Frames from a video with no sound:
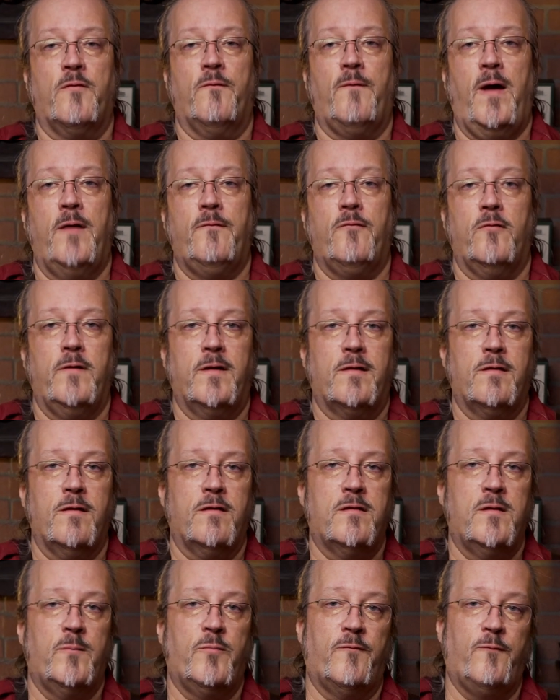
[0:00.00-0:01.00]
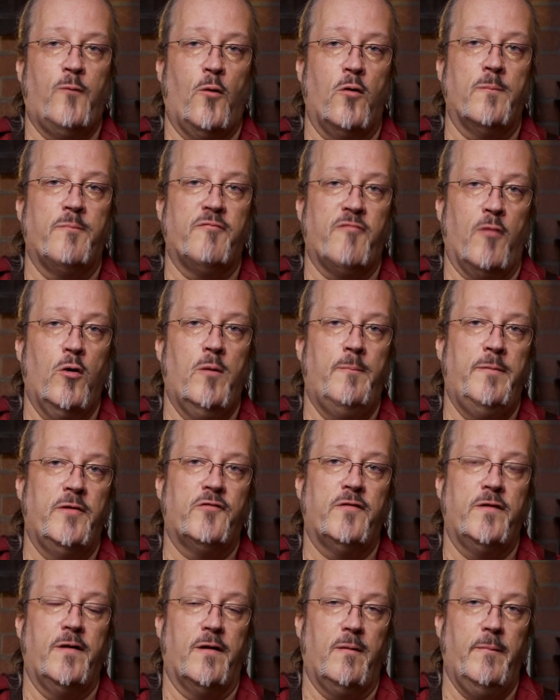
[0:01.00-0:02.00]
Reviver existed before
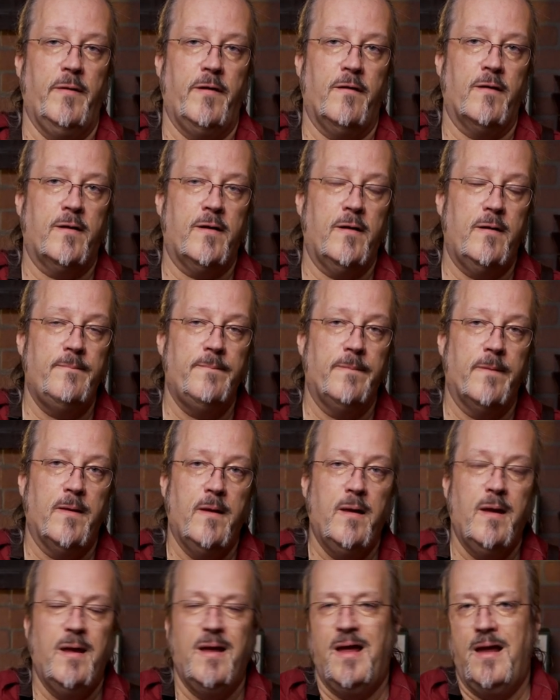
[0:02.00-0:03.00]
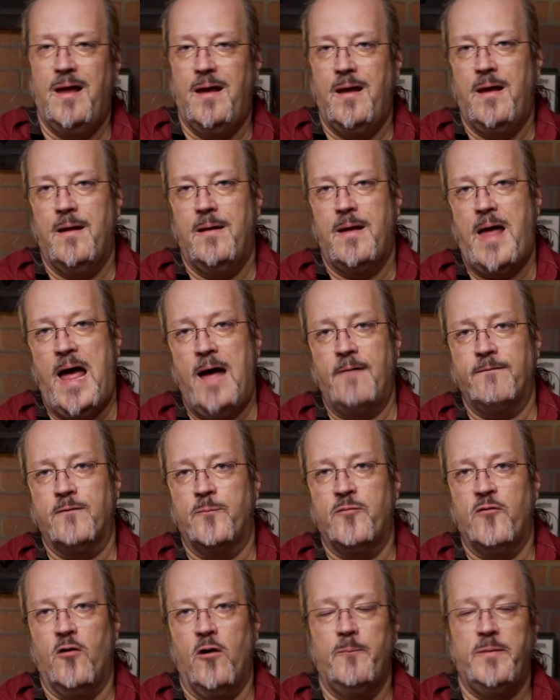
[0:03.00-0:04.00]
Prohibition in America. After
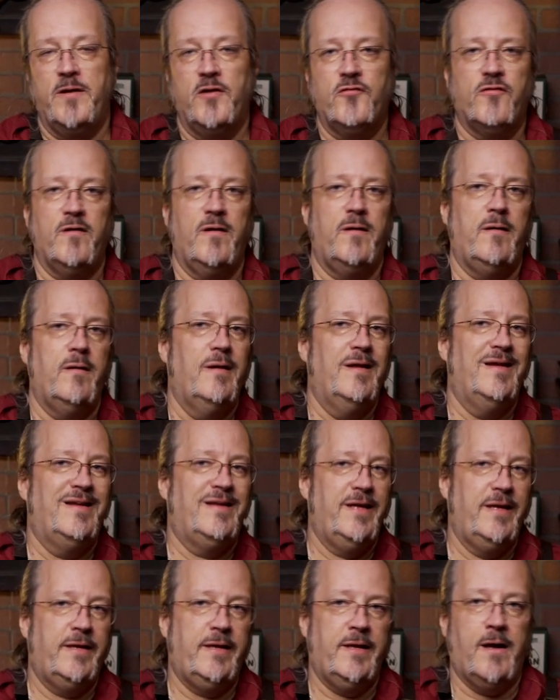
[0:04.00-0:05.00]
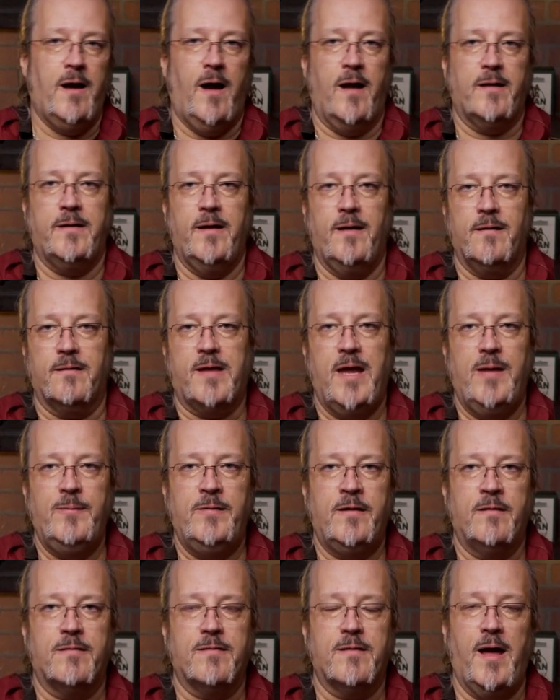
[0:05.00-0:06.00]
Prohibition, tiki cocktails came
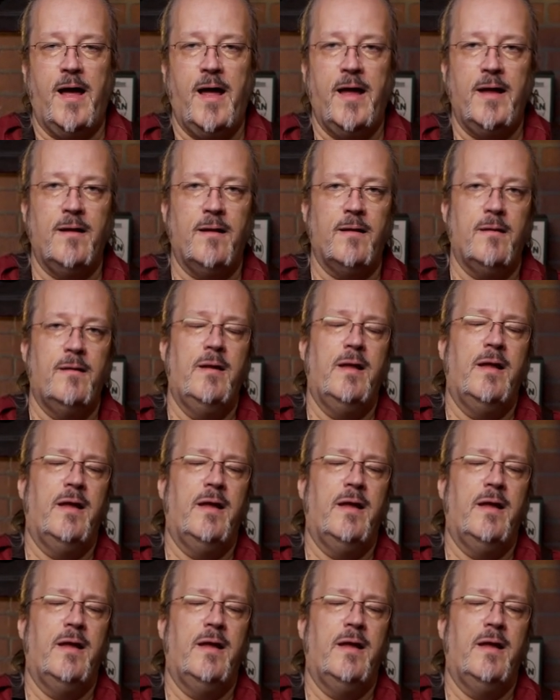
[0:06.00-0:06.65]
into style.